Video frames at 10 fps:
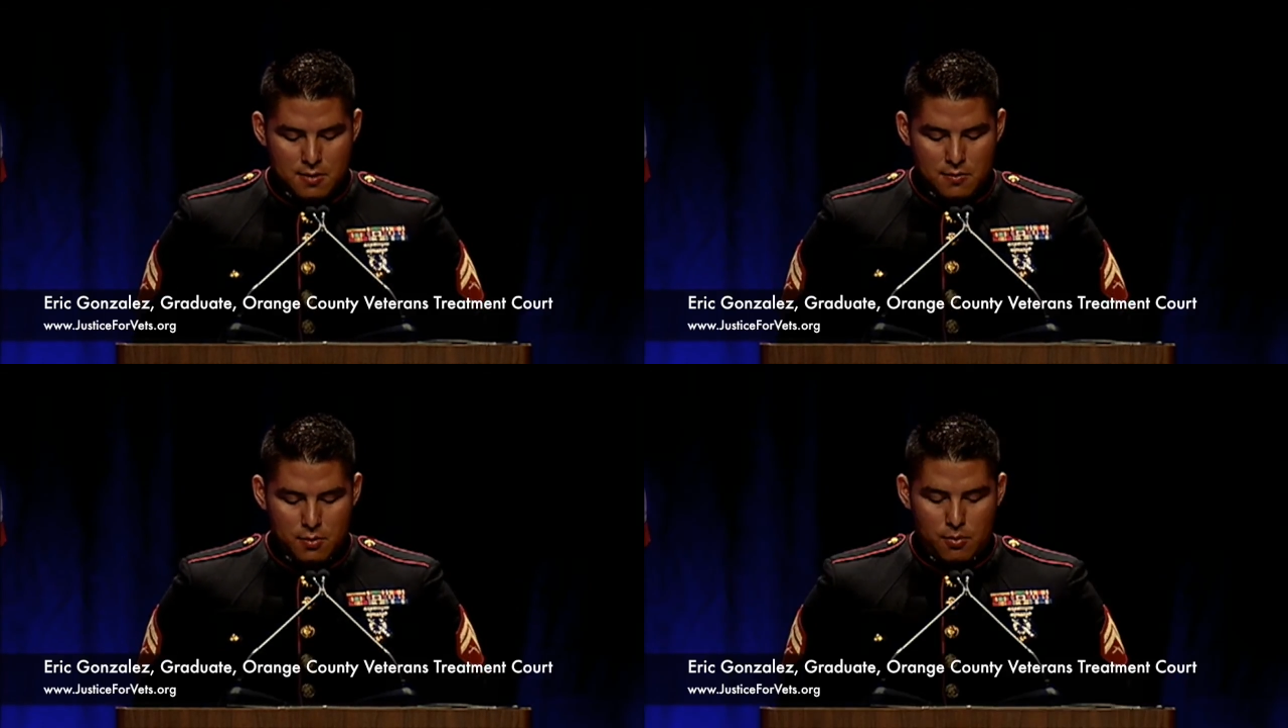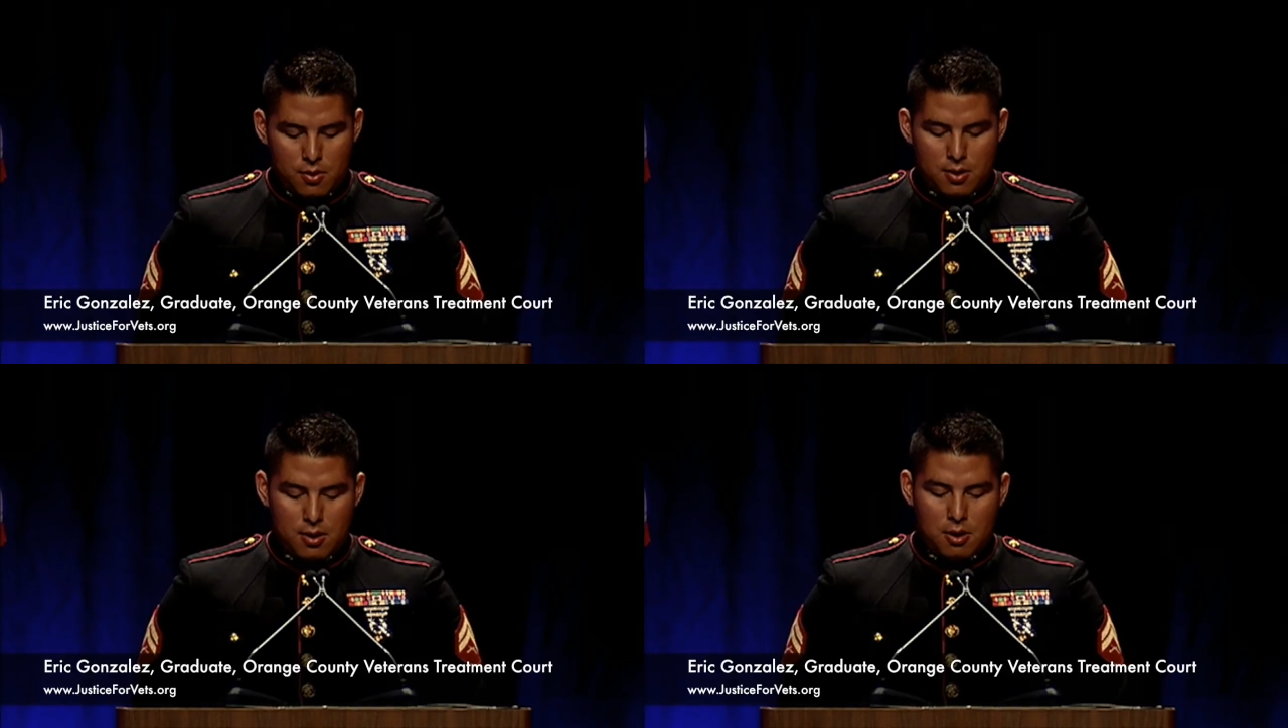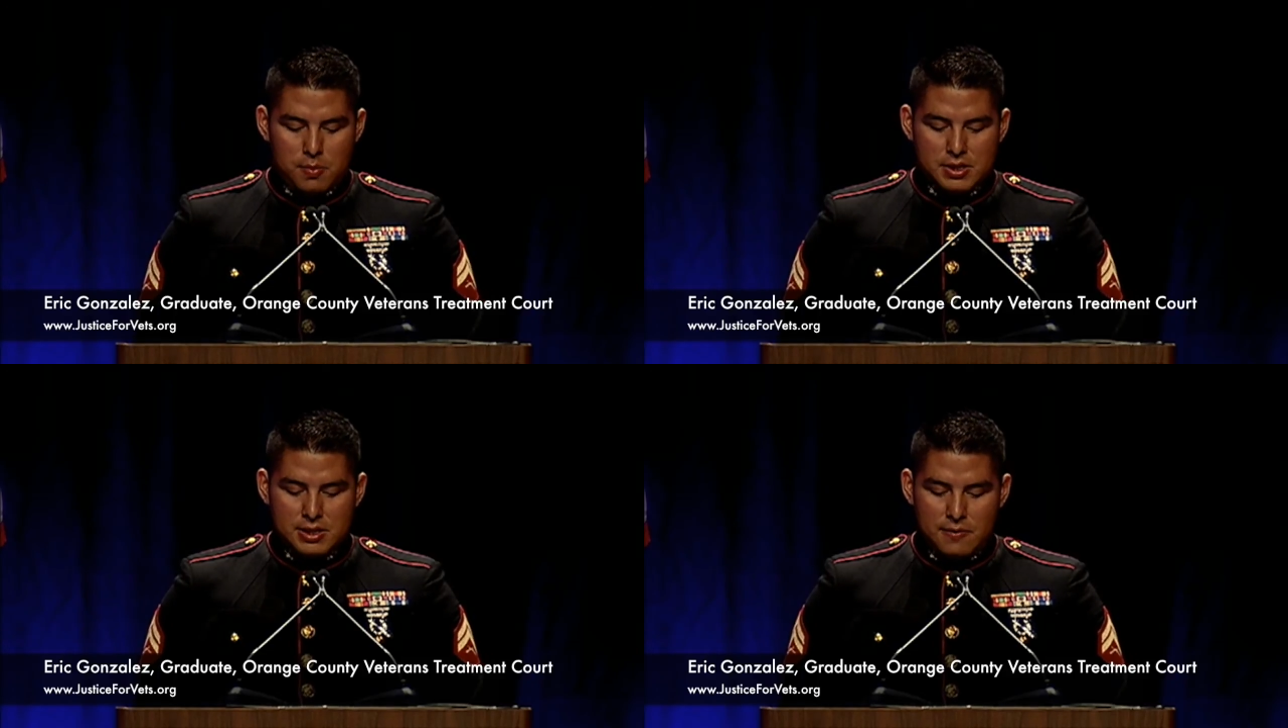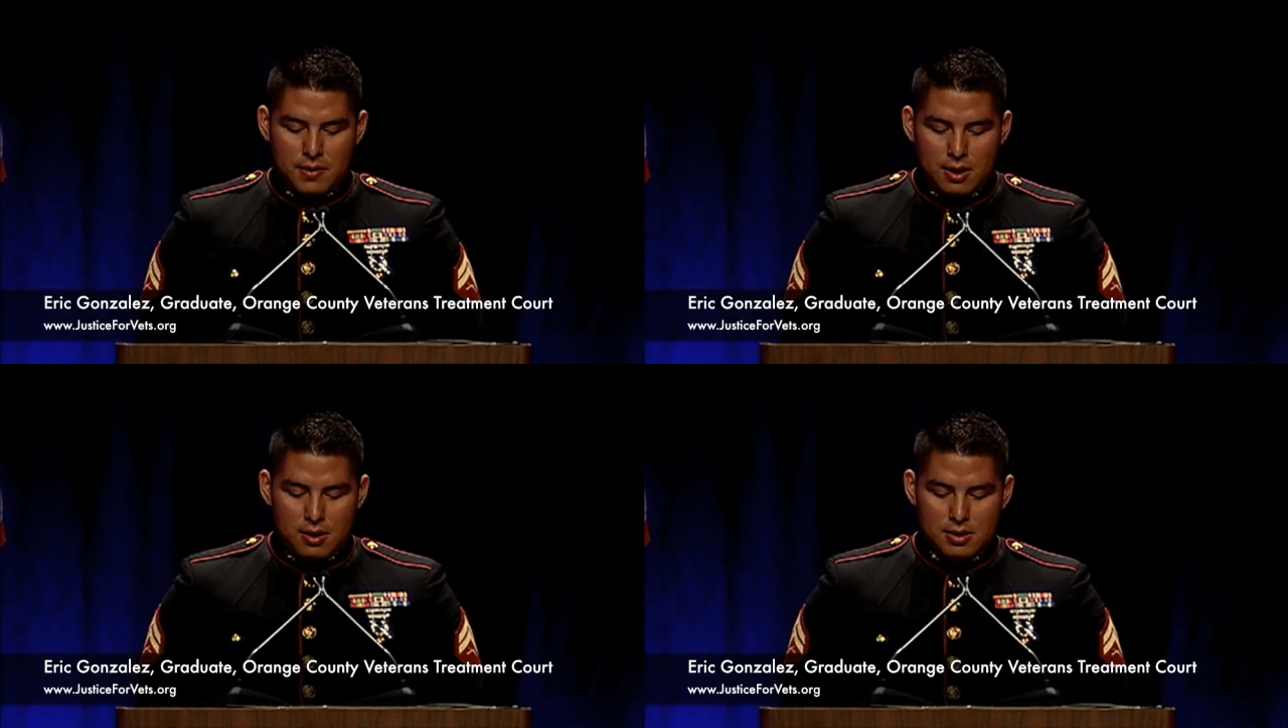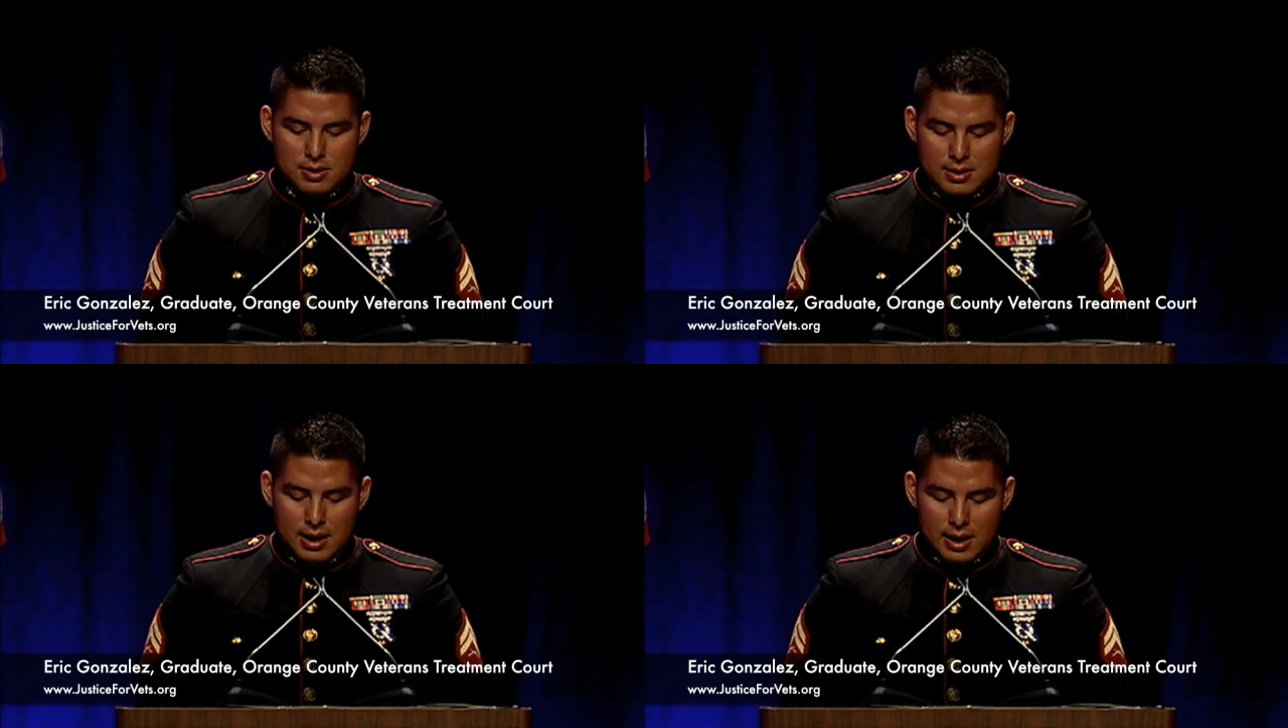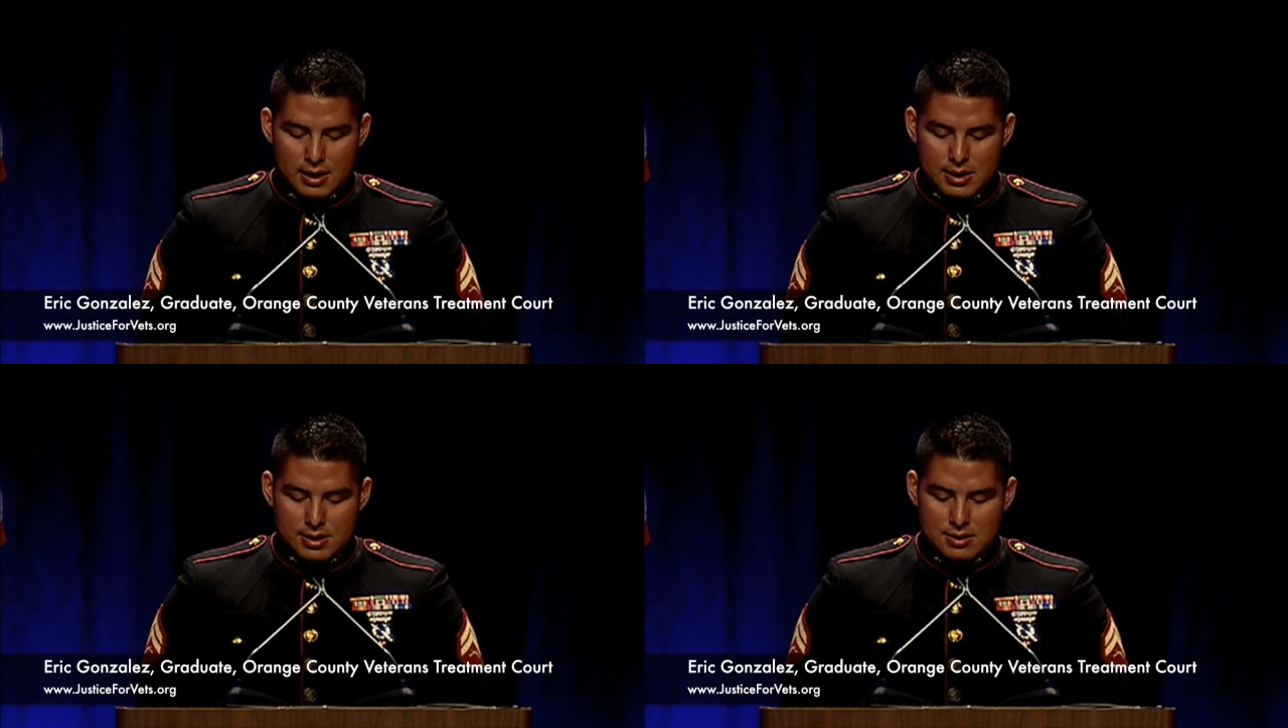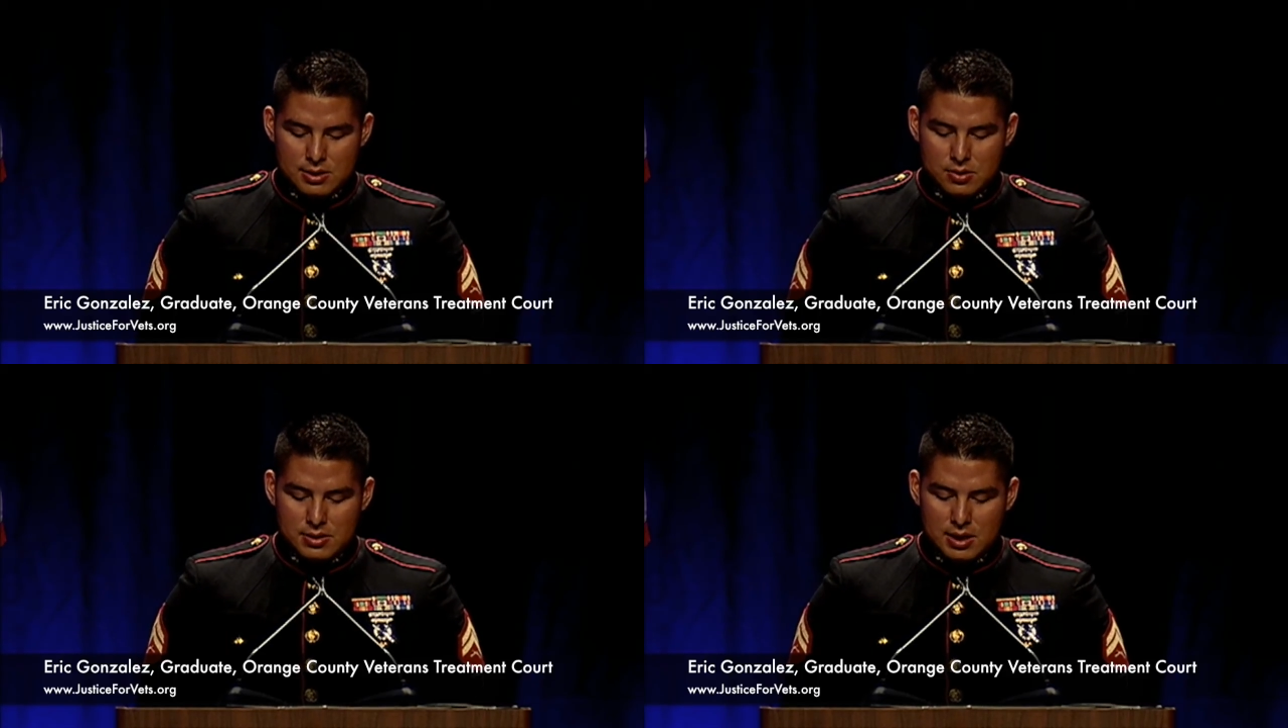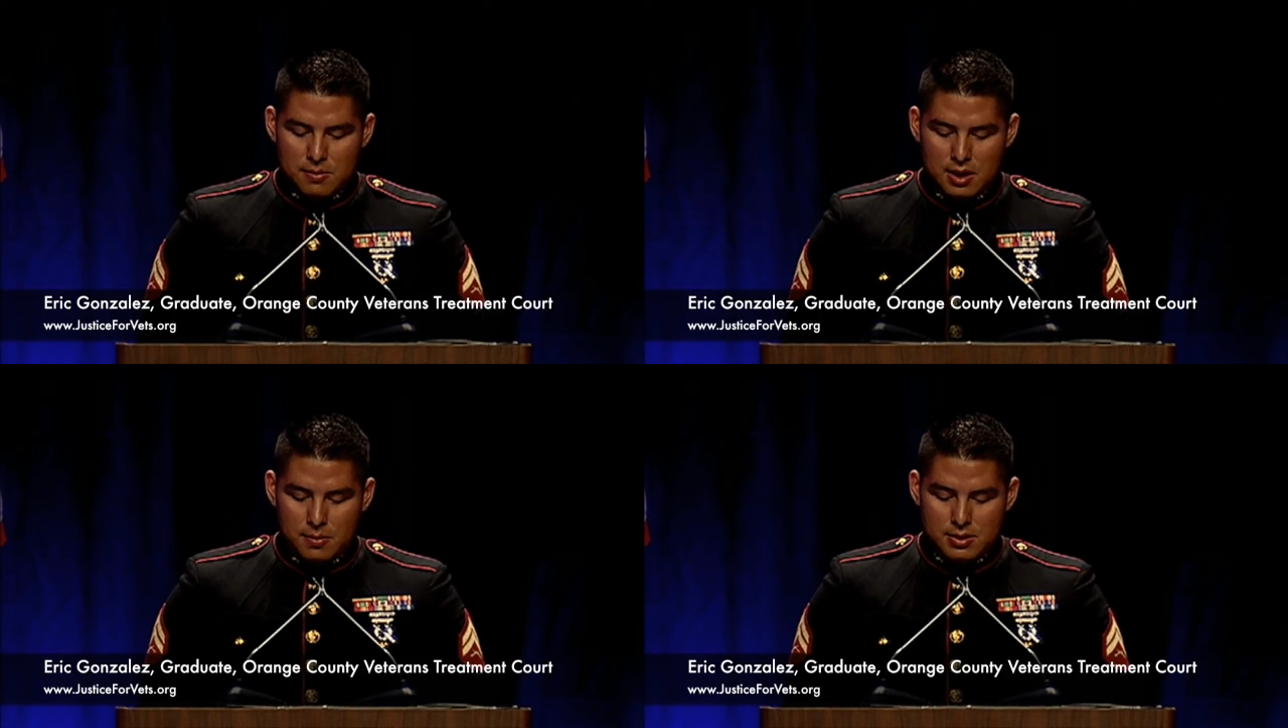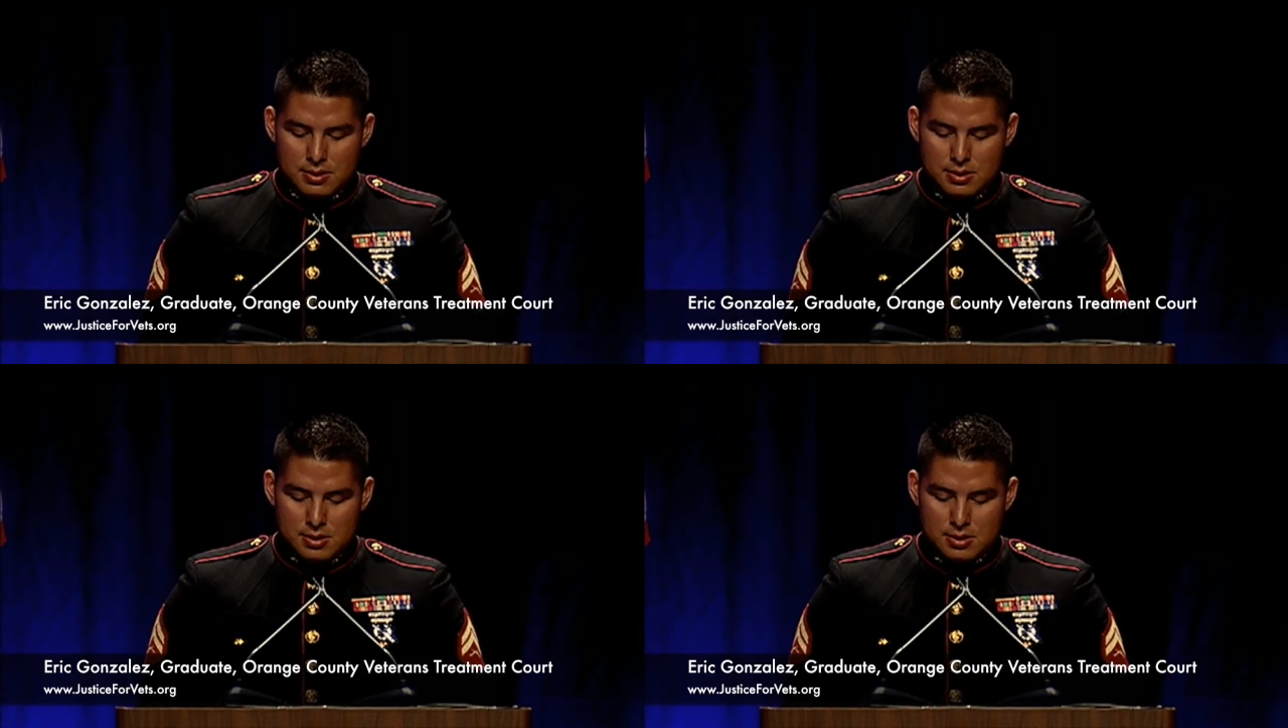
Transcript: From mortar and RPG fire to IEDs and suicide bombers,